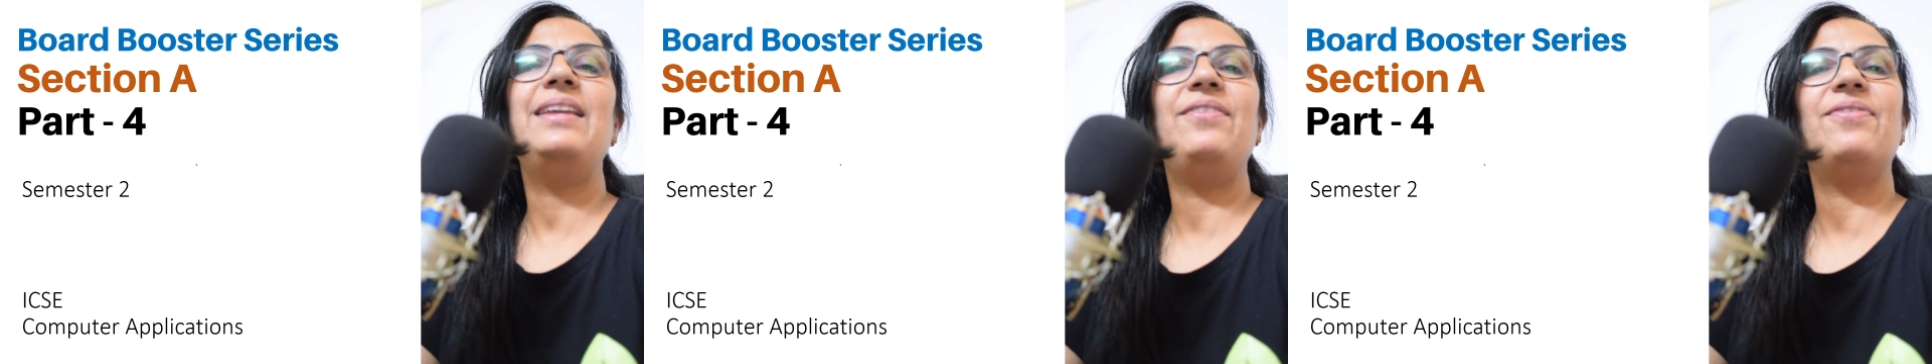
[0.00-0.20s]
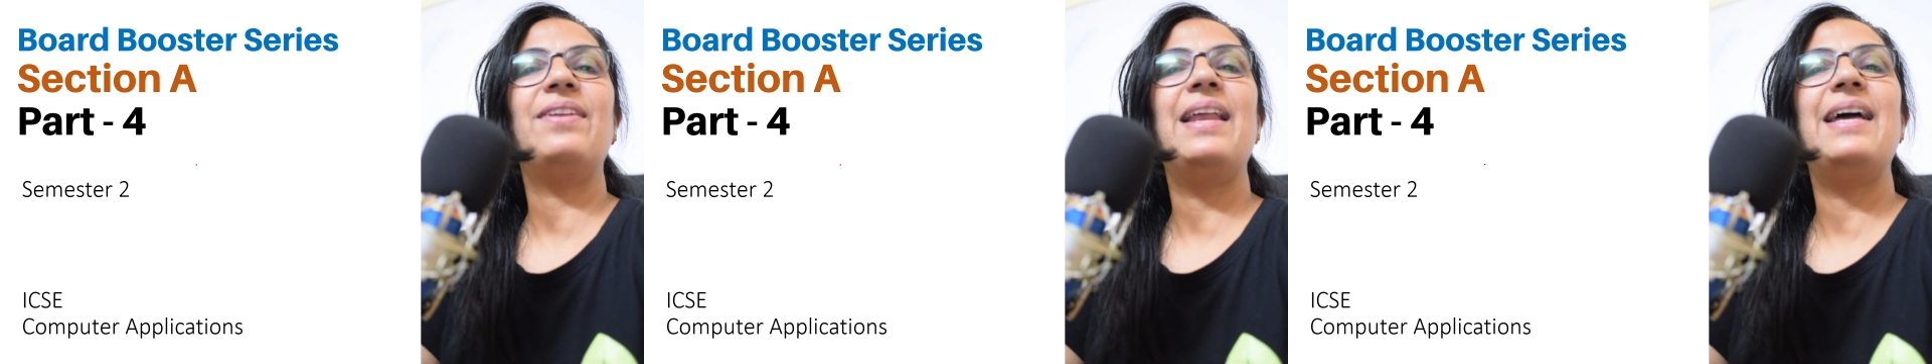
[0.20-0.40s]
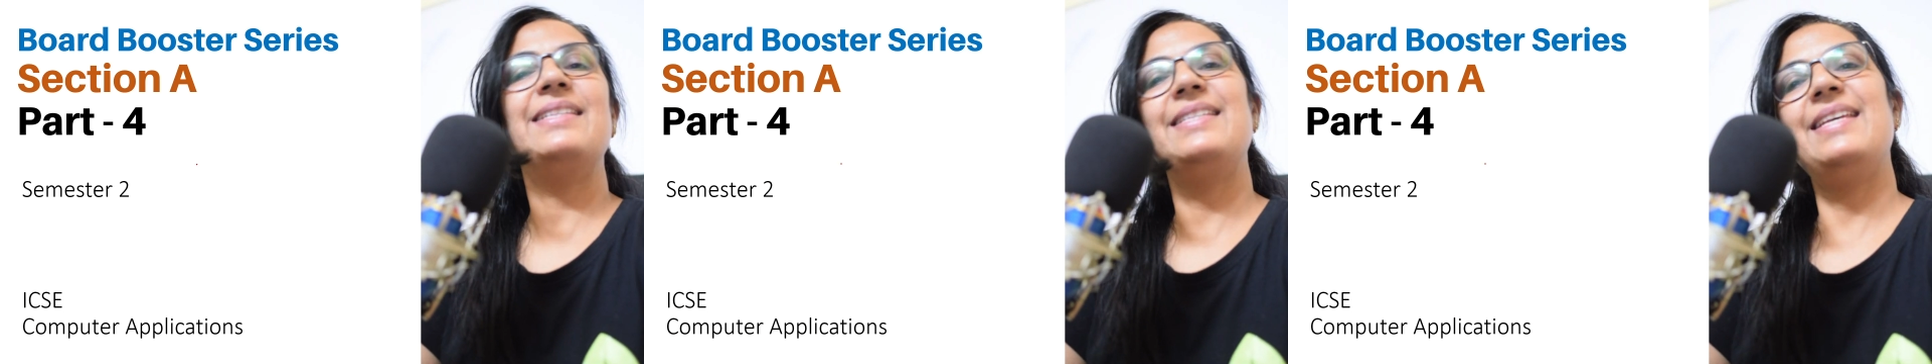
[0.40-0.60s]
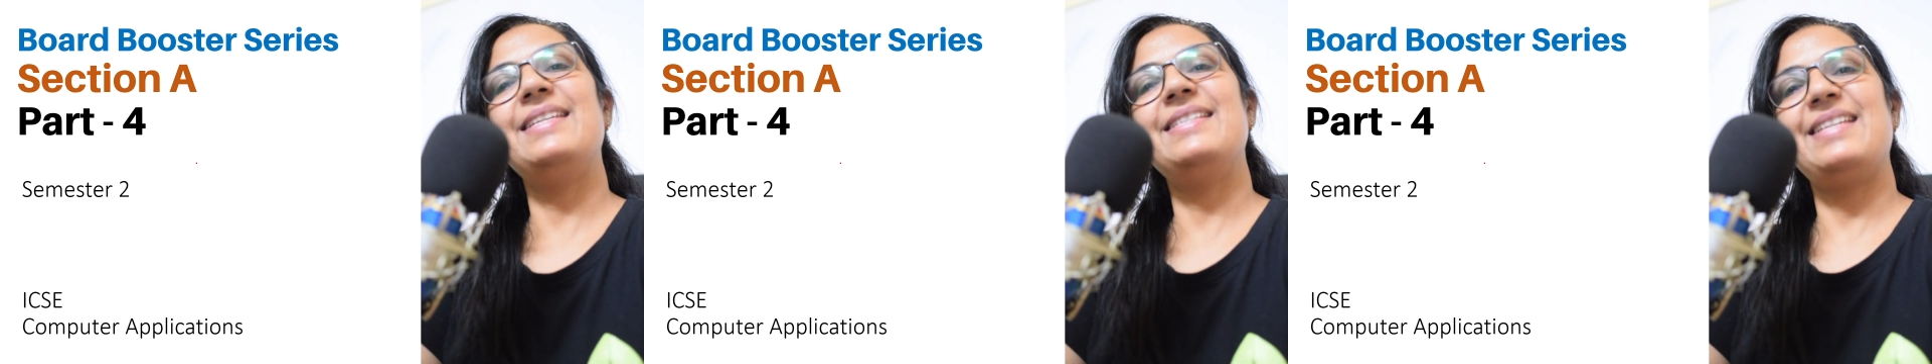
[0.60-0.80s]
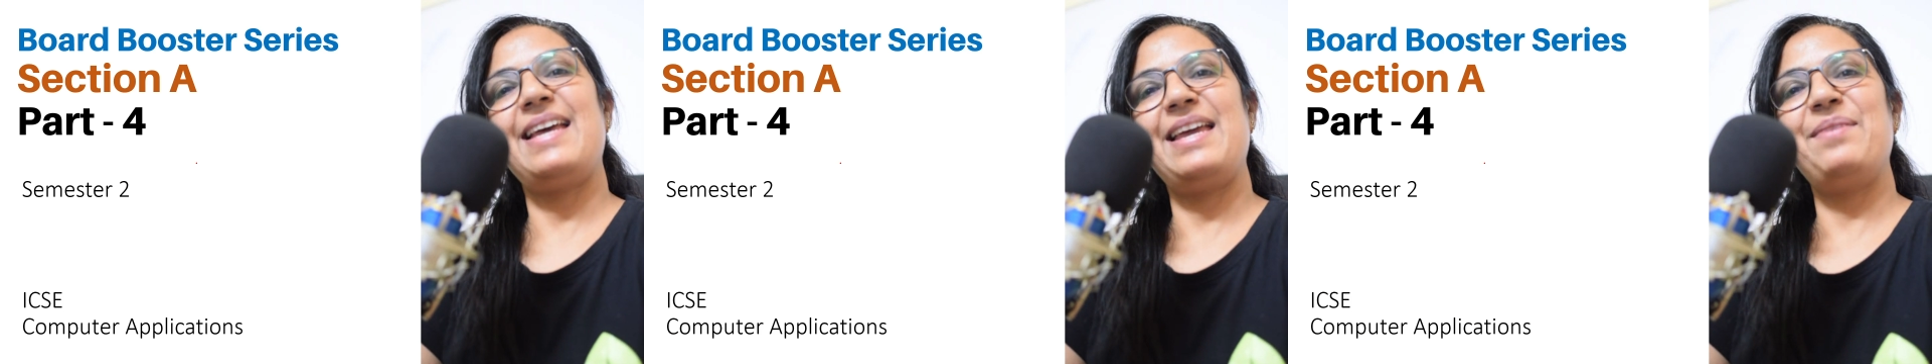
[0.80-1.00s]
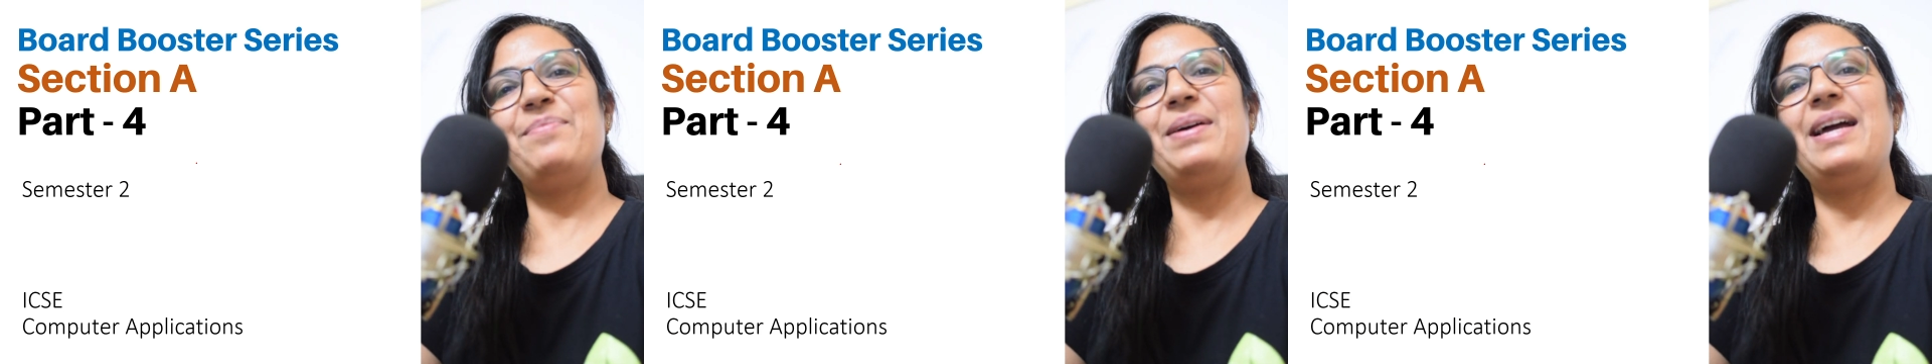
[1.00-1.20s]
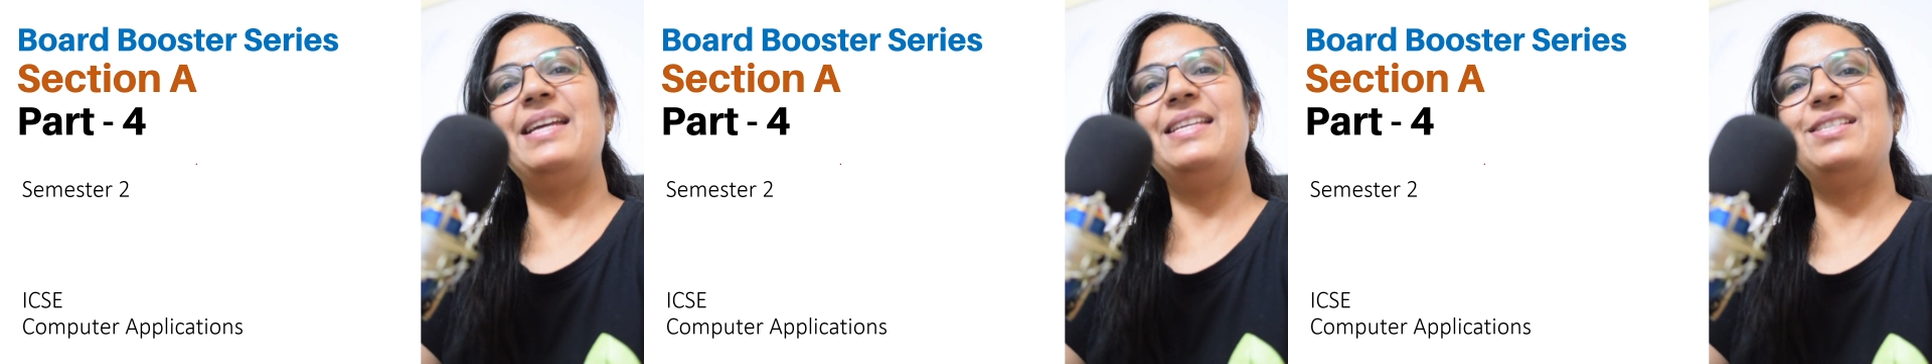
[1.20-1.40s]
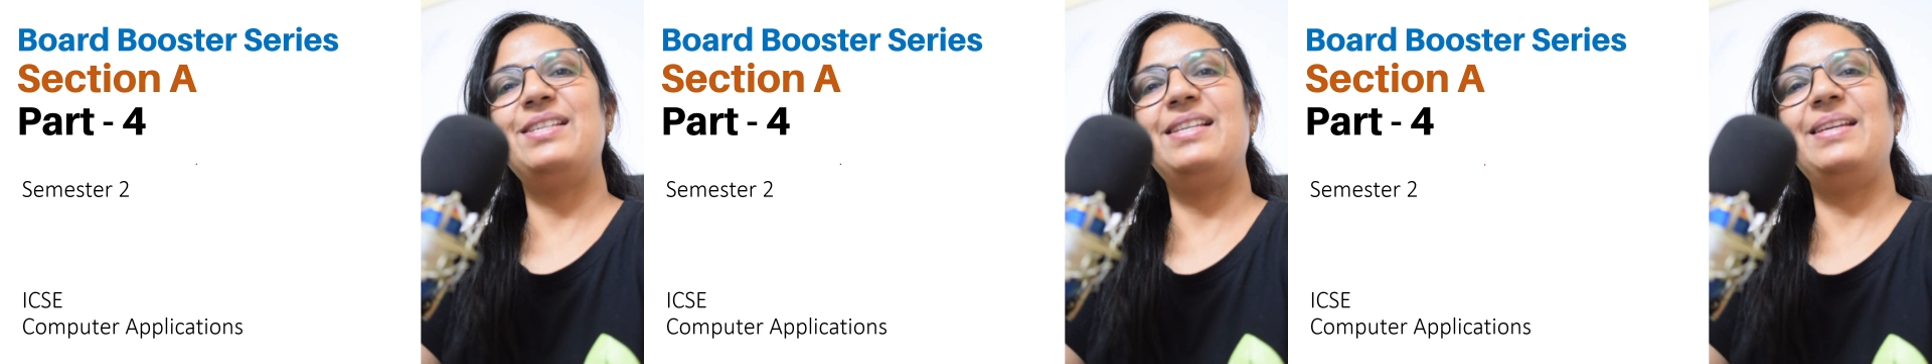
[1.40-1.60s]
Leaf Classes. I am
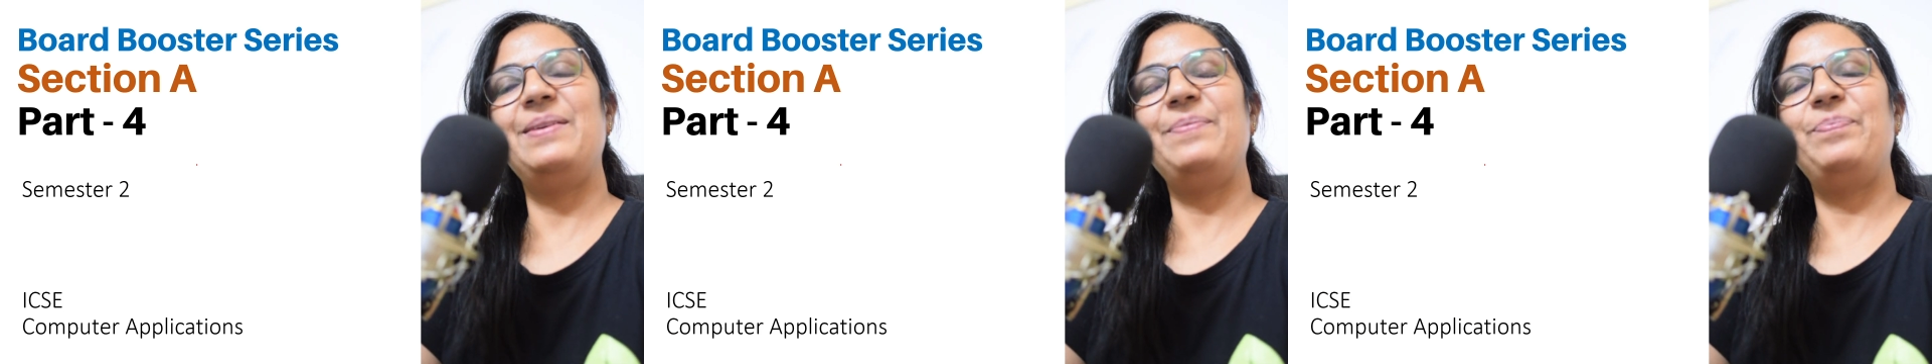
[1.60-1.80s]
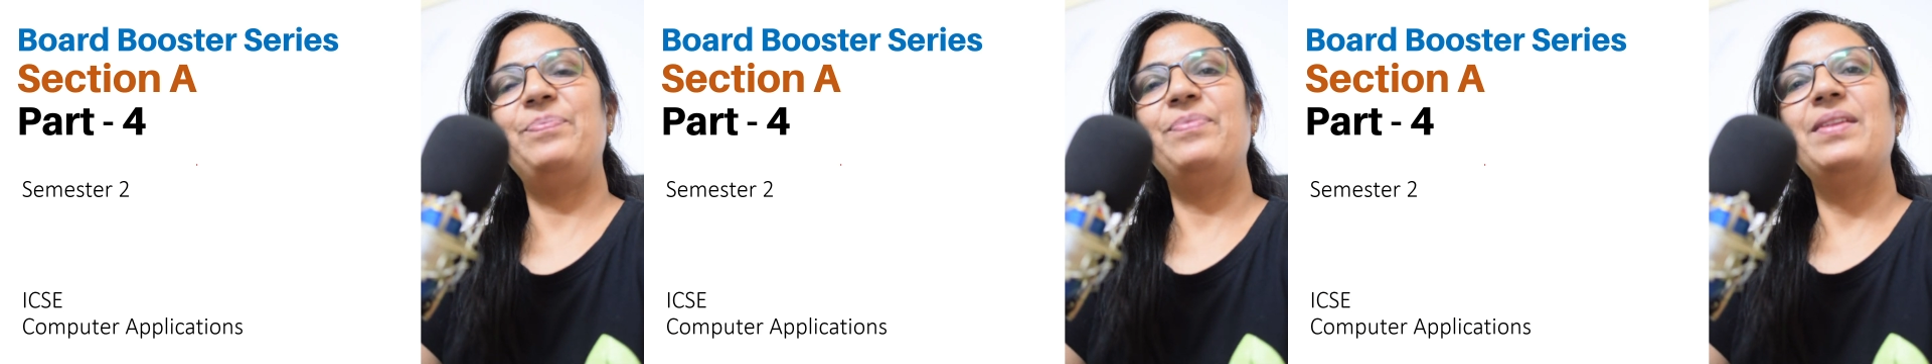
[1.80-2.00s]
Anjali.